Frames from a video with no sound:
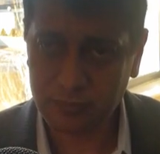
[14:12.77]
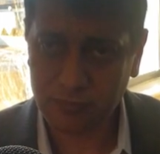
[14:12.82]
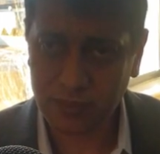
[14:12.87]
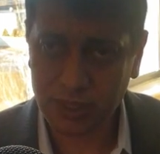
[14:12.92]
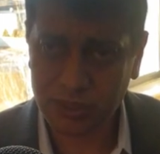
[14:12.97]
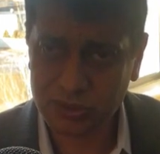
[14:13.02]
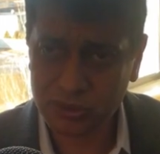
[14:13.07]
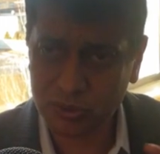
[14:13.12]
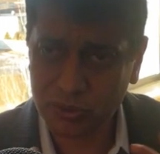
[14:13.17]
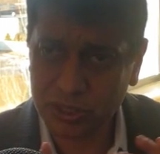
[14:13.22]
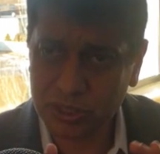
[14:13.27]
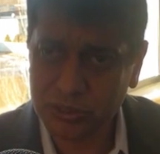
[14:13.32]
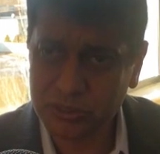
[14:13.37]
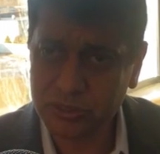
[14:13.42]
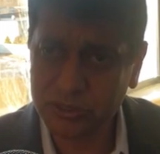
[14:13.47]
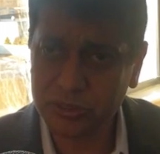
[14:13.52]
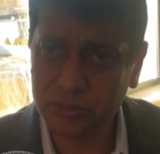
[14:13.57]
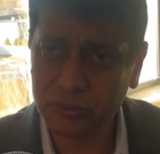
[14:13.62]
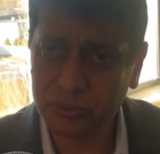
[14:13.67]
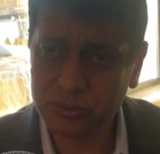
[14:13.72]
So
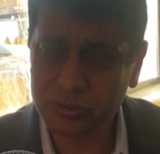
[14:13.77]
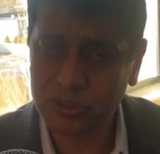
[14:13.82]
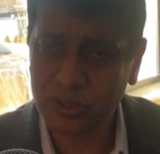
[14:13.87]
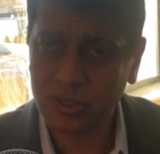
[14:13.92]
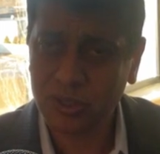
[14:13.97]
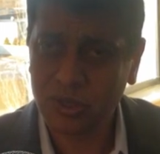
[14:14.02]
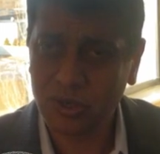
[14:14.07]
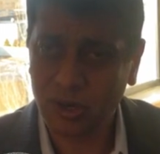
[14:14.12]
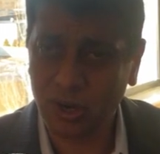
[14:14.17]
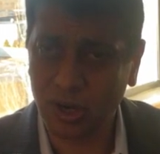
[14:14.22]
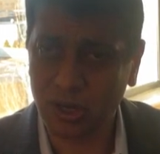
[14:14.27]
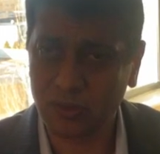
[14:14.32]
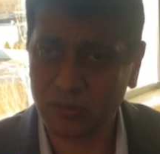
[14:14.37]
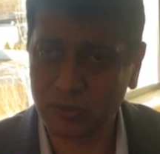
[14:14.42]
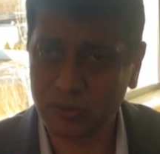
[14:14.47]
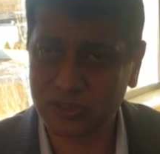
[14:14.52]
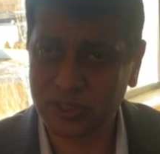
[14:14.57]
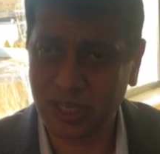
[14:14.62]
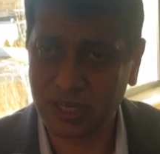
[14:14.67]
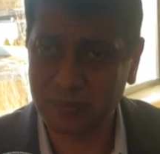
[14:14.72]
introduce all of
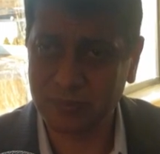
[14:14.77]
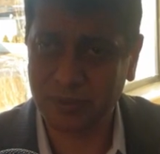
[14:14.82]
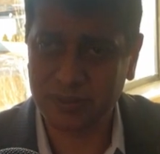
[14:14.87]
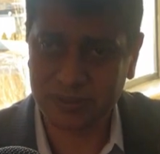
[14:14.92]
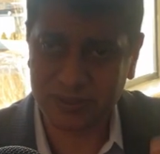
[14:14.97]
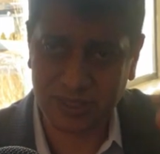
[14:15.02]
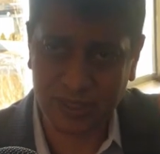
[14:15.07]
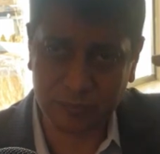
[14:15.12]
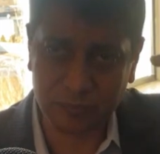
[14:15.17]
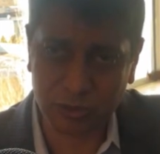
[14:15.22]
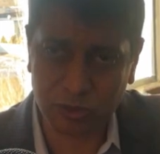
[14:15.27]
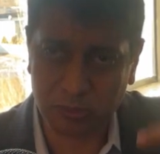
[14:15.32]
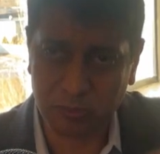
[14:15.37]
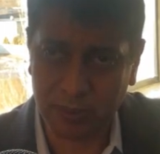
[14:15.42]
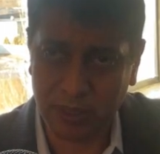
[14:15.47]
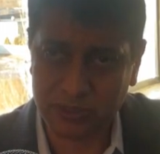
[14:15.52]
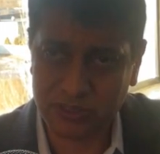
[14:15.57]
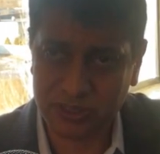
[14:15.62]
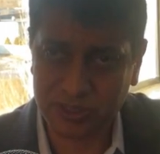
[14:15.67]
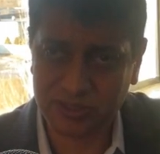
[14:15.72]
those elements, and I'm going to
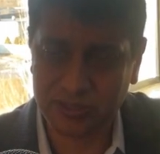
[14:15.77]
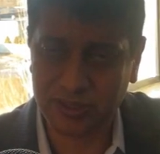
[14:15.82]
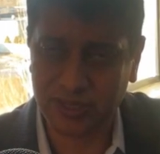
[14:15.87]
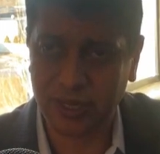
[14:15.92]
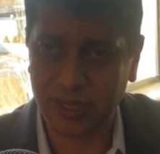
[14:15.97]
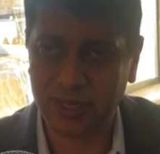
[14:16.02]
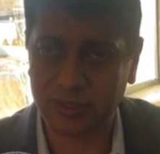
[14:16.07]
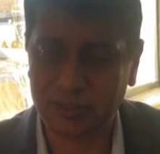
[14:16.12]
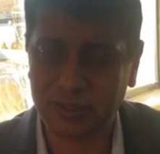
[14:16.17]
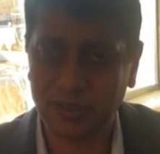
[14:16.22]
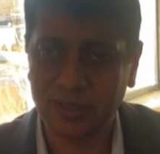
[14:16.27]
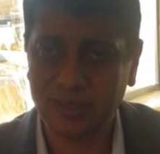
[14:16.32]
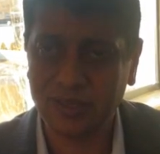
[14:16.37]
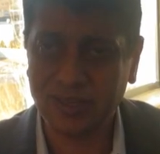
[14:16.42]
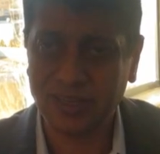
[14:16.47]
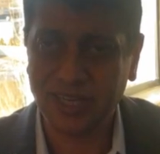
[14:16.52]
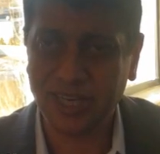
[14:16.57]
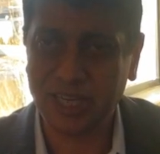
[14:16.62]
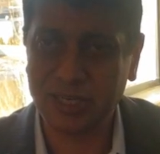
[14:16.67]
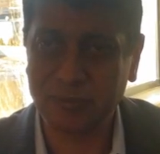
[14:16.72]
mention that
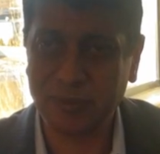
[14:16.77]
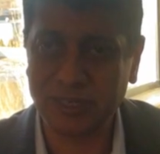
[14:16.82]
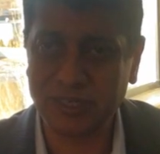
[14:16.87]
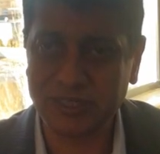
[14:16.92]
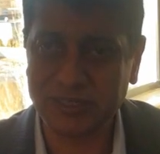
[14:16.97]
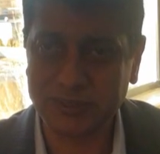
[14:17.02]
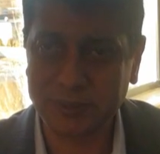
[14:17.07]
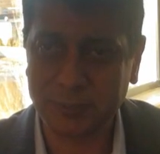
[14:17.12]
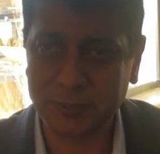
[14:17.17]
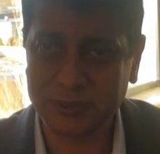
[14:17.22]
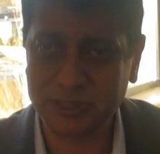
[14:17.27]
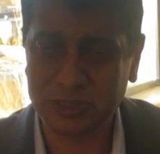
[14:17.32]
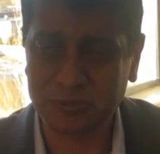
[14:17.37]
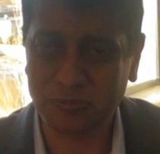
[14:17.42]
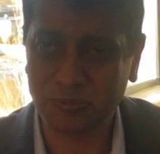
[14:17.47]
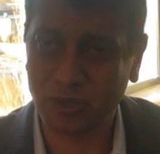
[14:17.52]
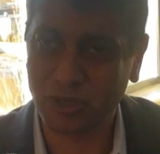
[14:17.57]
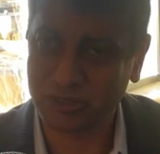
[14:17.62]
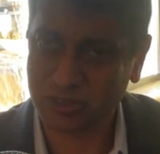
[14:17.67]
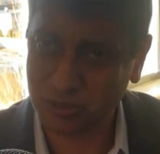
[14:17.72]
in my description
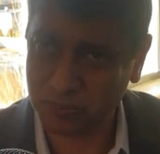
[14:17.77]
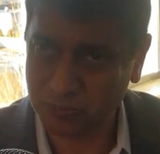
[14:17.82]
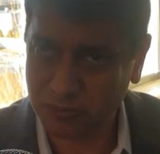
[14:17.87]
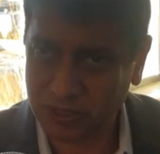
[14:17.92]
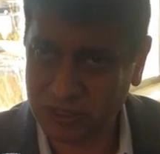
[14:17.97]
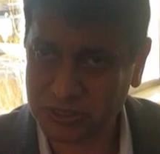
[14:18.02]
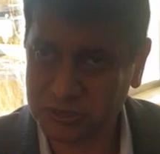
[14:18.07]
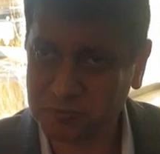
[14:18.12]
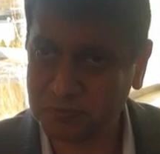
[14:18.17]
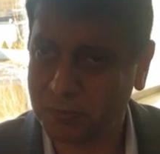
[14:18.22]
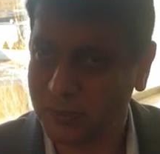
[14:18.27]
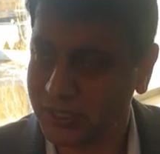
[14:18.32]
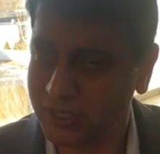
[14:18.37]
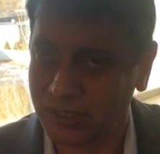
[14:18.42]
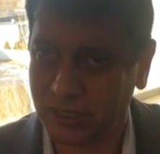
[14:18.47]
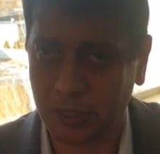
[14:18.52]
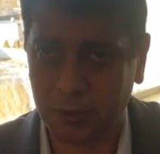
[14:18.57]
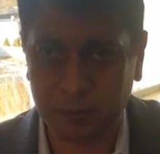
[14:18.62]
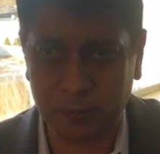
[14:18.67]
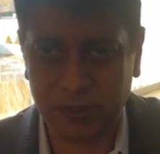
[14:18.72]
box. So please pick it
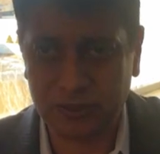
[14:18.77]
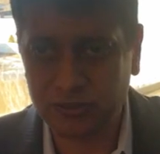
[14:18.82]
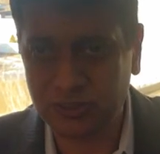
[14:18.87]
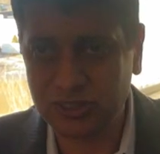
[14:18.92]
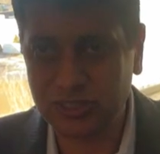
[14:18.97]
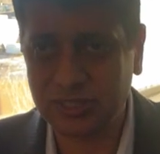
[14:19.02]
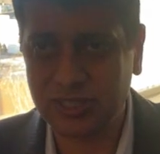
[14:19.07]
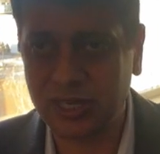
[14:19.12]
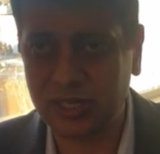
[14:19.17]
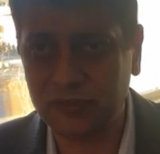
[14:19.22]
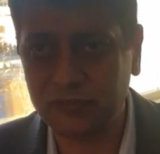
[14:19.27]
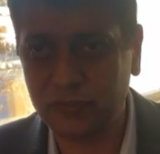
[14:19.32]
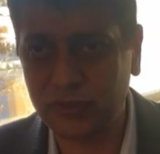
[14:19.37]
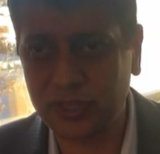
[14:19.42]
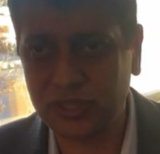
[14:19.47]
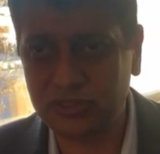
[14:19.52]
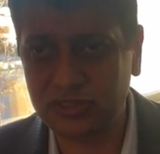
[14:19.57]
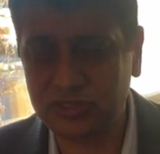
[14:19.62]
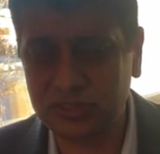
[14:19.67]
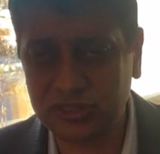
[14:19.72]
up and see that if you
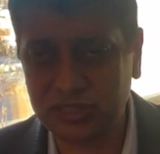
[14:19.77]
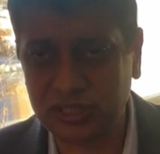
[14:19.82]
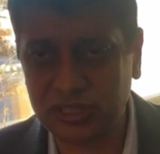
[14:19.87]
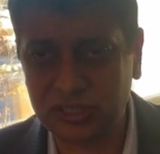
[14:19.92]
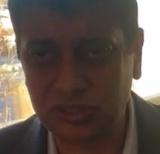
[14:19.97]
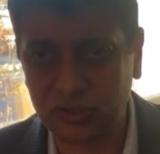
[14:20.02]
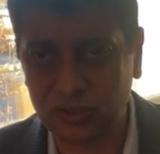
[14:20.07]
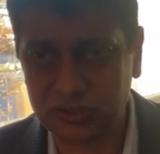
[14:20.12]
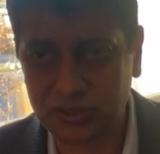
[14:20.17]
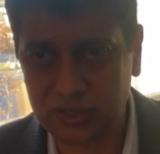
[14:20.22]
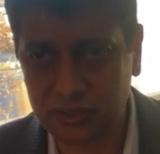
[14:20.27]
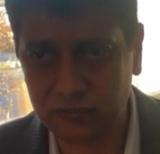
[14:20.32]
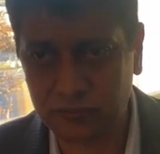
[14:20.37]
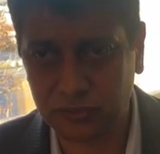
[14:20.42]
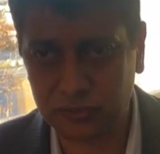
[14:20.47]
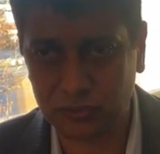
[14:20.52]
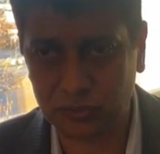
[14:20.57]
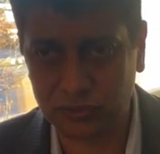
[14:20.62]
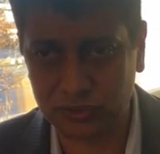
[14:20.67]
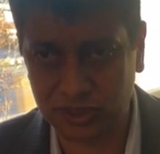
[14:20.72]
can screen yourself
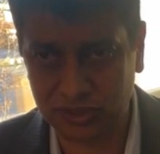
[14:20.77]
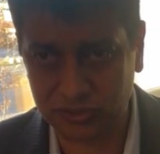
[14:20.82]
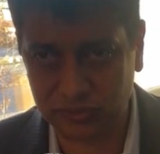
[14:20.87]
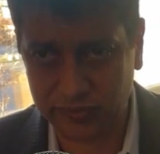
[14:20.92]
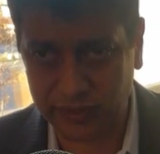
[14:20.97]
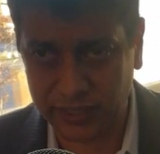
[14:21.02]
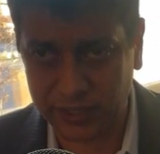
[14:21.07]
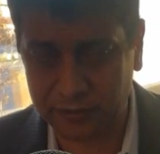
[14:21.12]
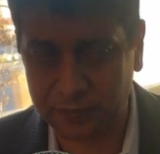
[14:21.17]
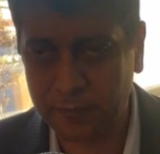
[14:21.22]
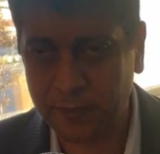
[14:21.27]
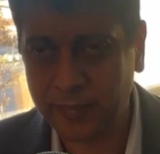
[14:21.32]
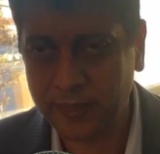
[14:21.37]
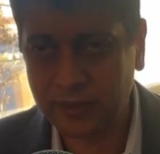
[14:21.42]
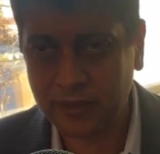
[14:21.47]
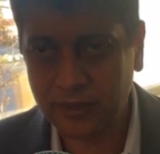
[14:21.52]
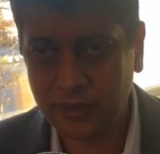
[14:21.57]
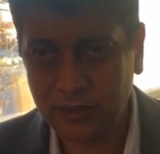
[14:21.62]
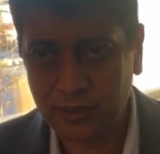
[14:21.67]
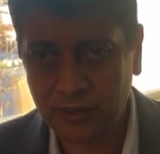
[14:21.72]
for those as
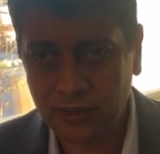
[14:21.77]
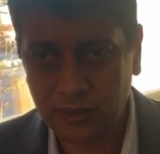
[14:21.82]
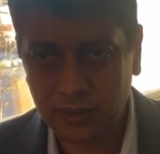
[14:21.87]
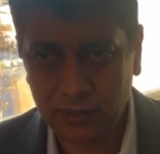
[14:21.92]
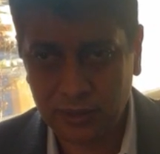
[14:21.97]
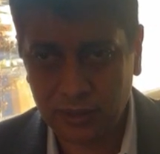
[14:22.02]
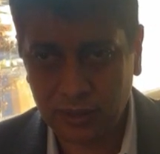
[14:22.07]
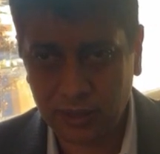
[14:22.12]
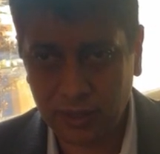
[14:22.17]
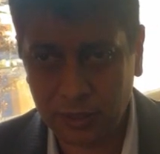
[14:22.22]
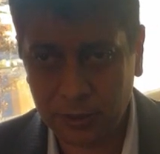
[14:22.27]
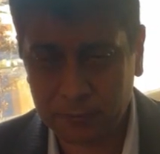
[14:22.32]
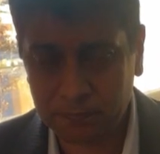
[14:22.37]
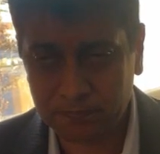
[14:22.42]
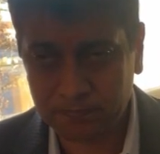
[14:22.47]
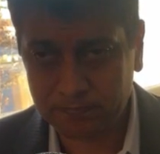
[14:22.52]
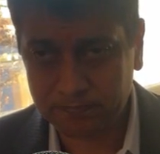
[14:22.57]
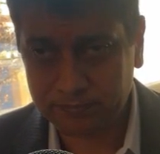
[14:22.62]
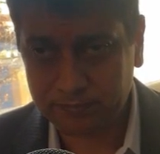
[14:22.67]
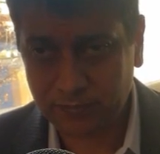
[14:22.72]
well.